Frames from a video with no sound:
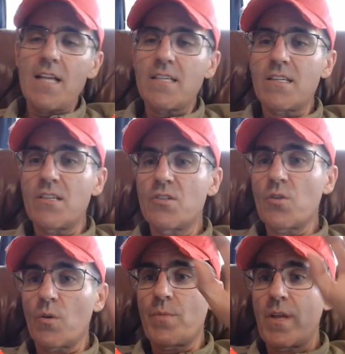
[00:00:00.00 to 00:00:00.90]
Alrighty, guys,
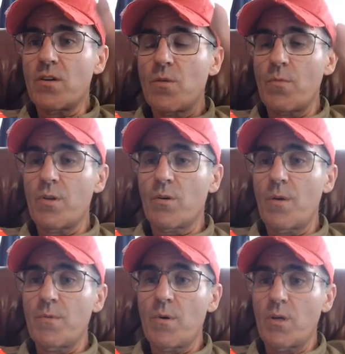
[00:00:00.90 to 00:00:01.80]
this is Joel
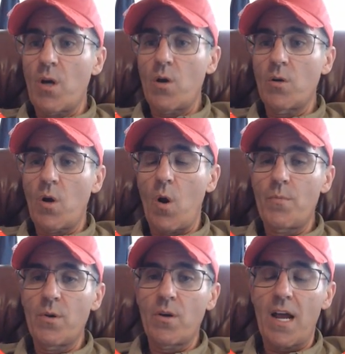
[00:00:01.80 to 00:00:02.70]
Peterson with the Crypto
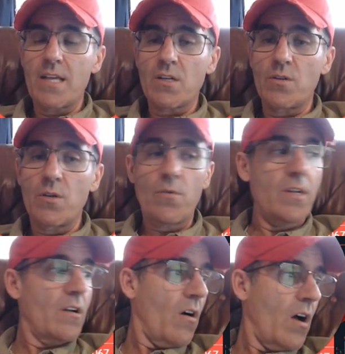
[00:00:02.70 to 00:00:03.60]
Code. Hope you guys
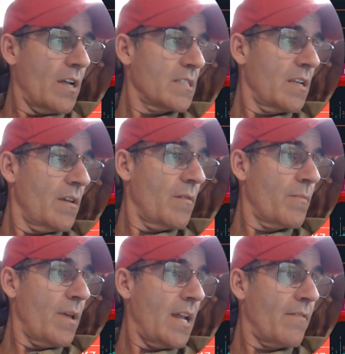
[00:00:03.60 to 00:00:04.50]
are doing
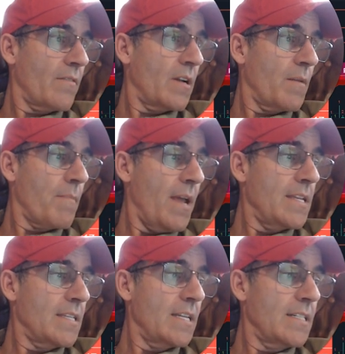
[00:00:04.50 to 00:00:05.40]
awesome and having
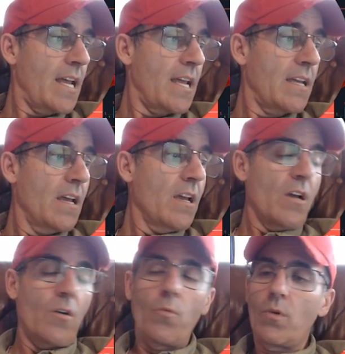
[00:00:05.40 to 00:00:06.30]
an amazing day.